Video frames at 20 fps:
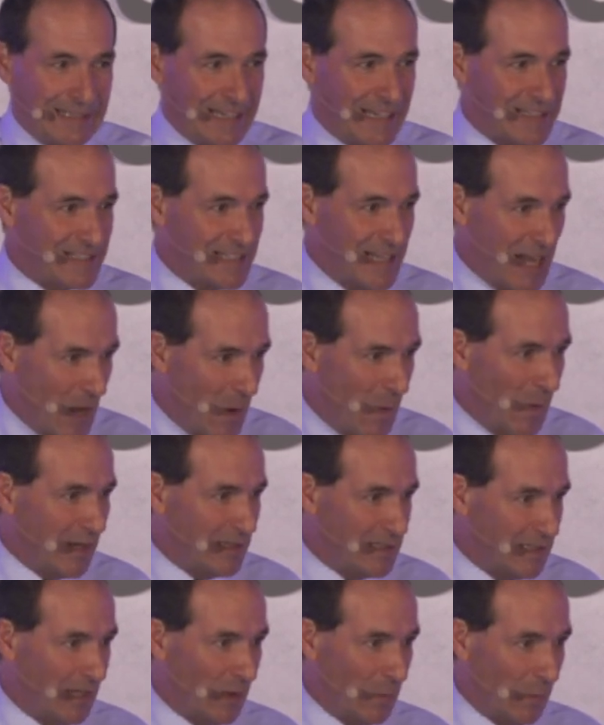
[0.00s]
It has no
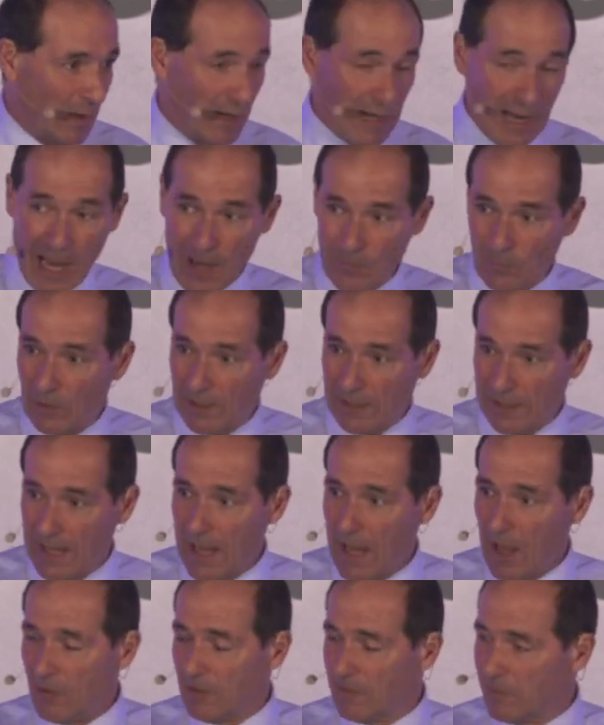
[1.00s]
idea where I am right
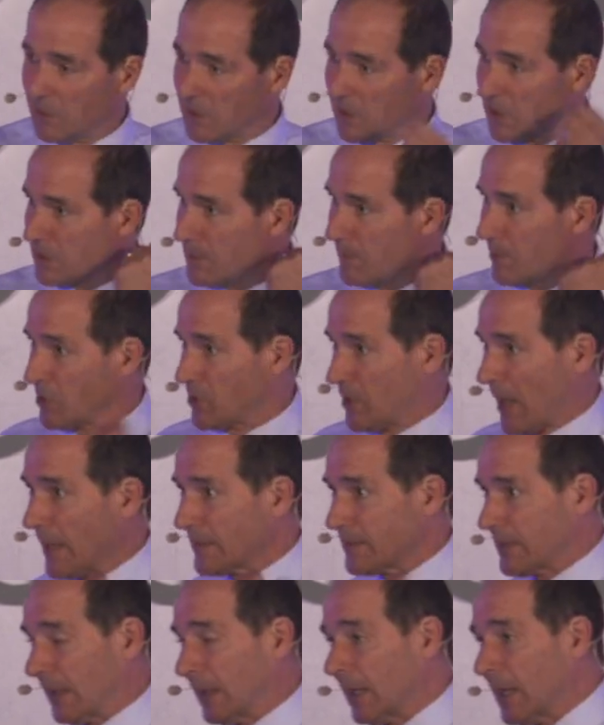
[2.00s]
now. If we're going to be
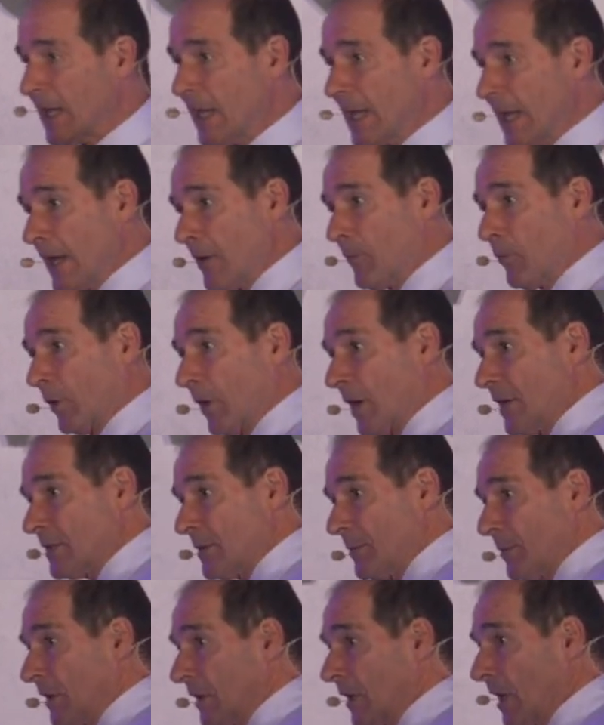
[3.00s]
chatting, if we're going
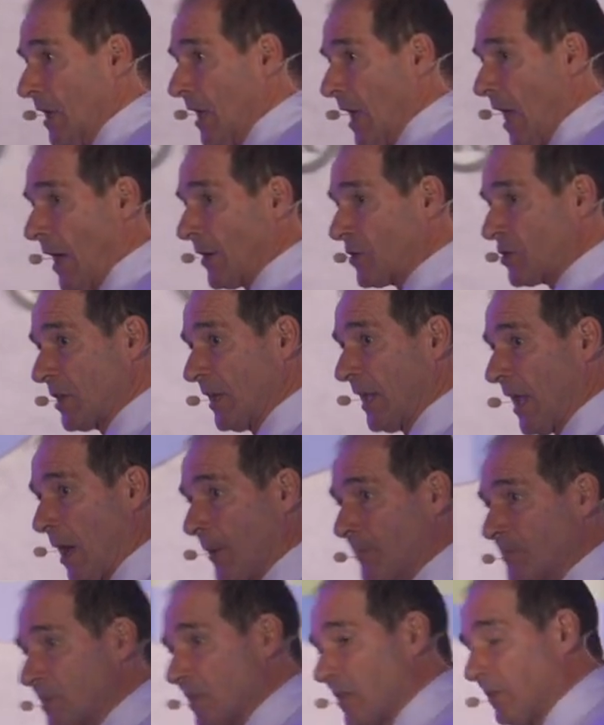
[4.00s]
to be actually
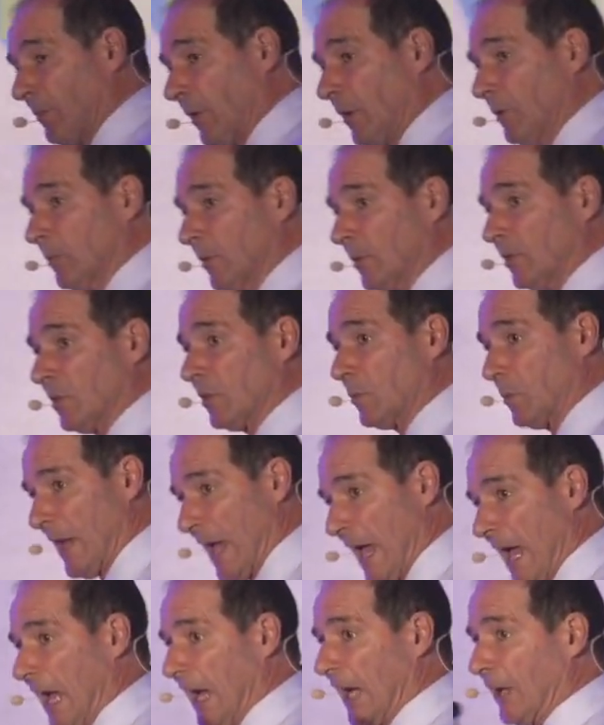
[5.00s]
up to the moment, we
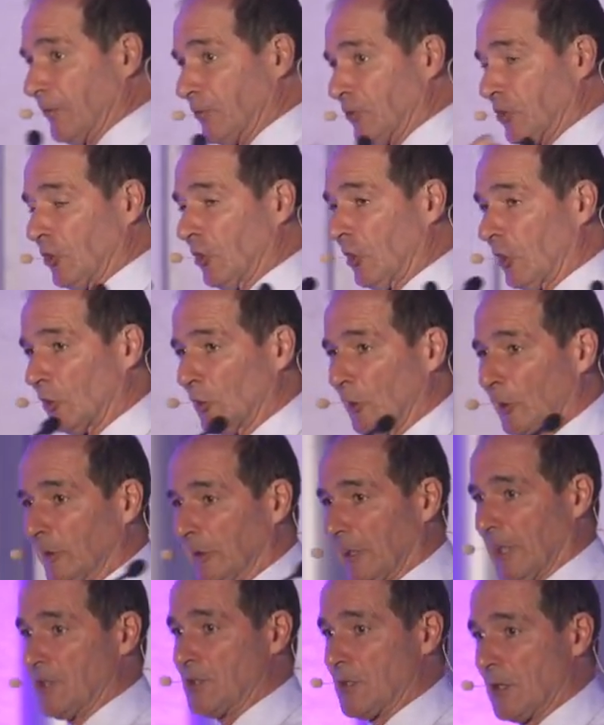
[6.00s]
have to know
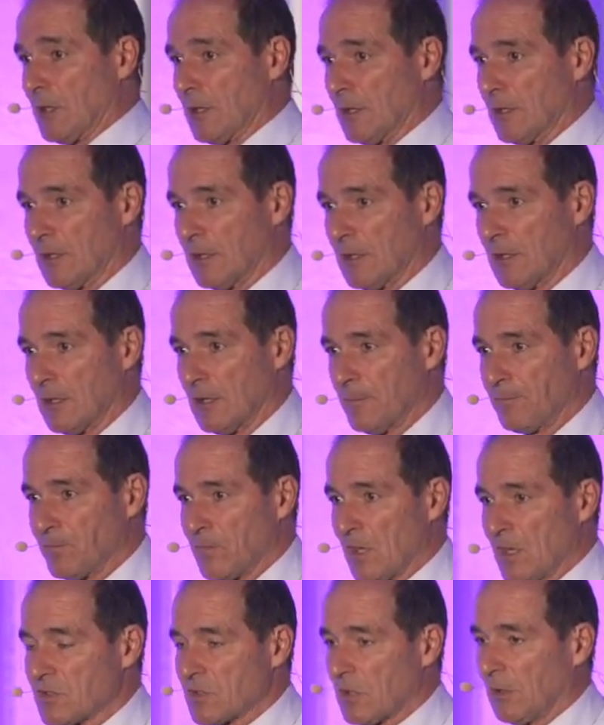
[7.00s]
location.
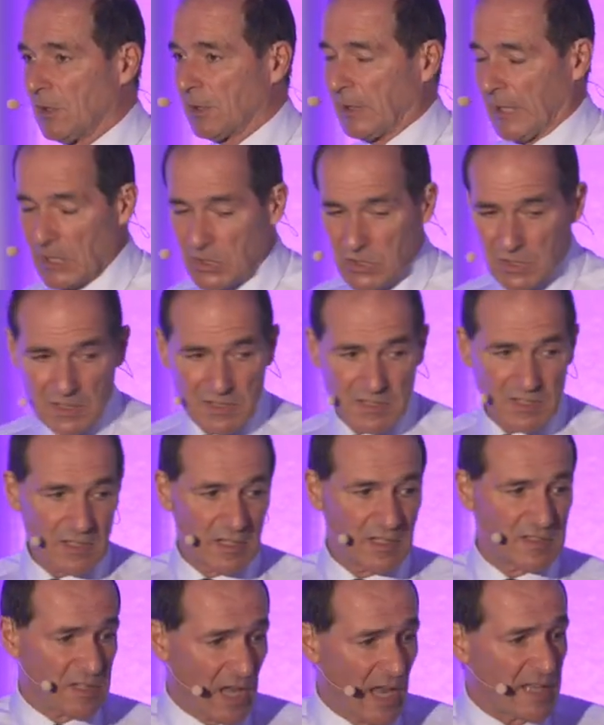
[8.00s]
So location
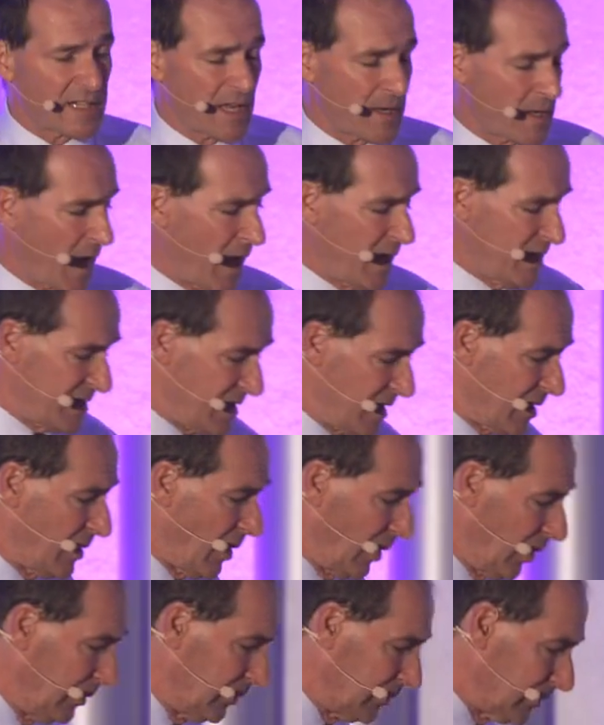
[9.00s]
is the
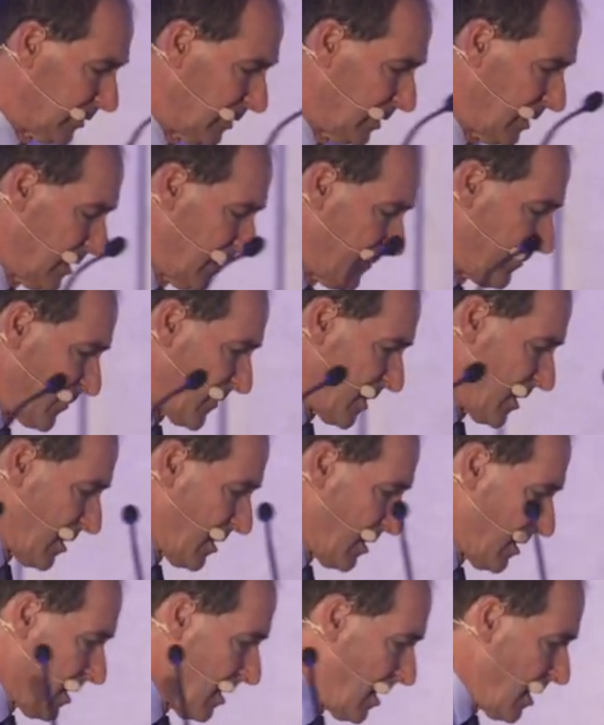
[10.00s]
goal.
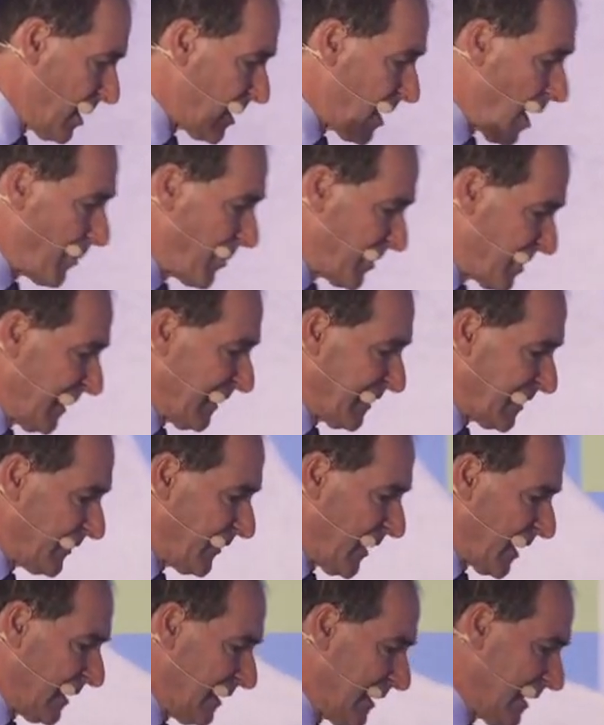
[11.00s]
Now,
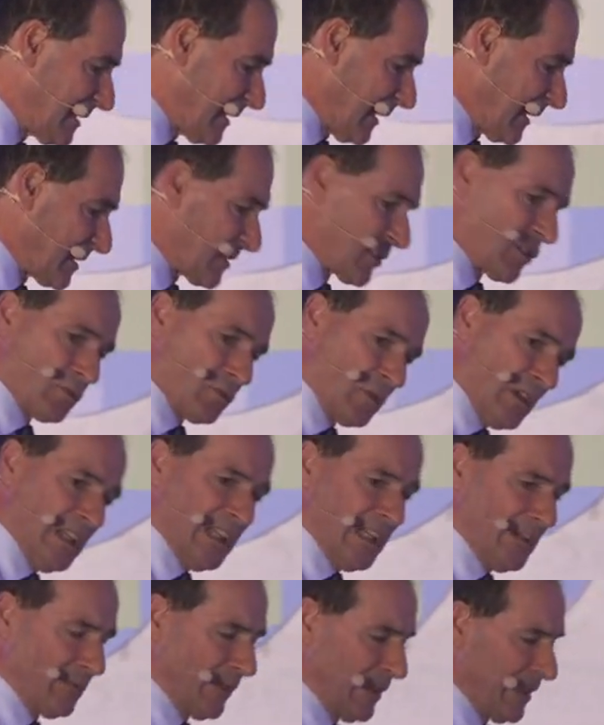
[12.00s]
predictive analytics is
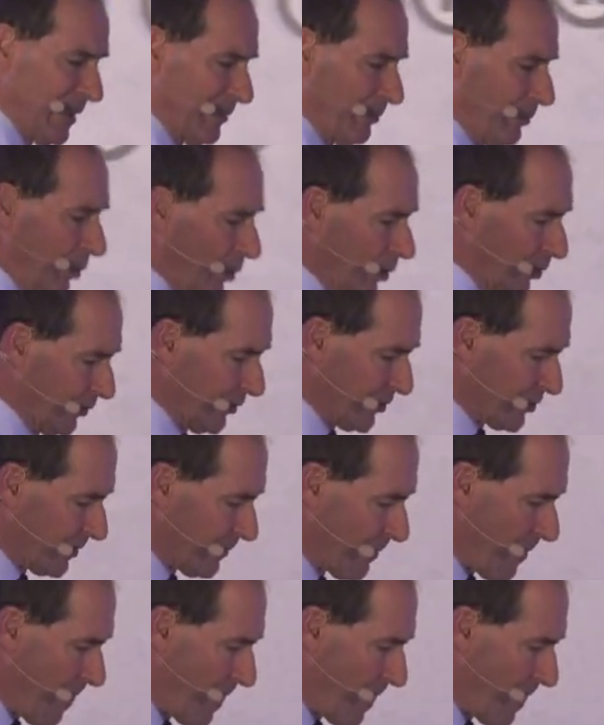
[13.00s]
really, really important.